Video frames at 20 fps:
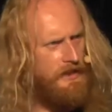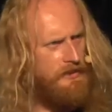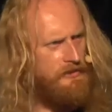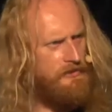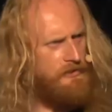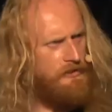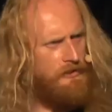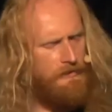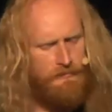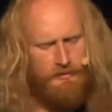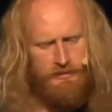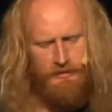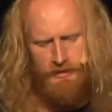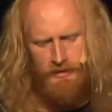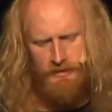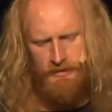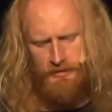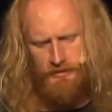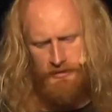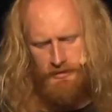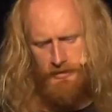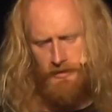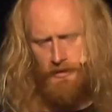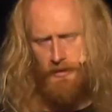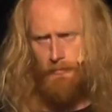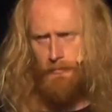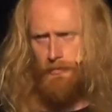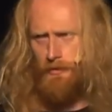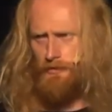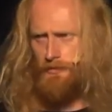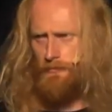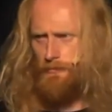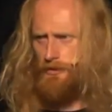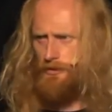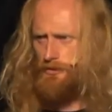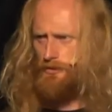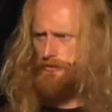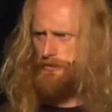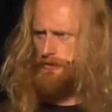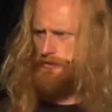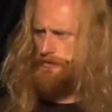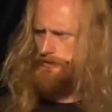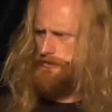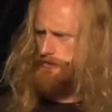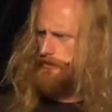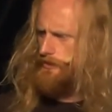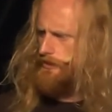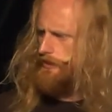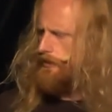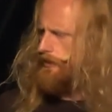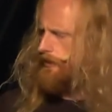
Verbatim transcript: enzymes, yeasts, and possibly sugars.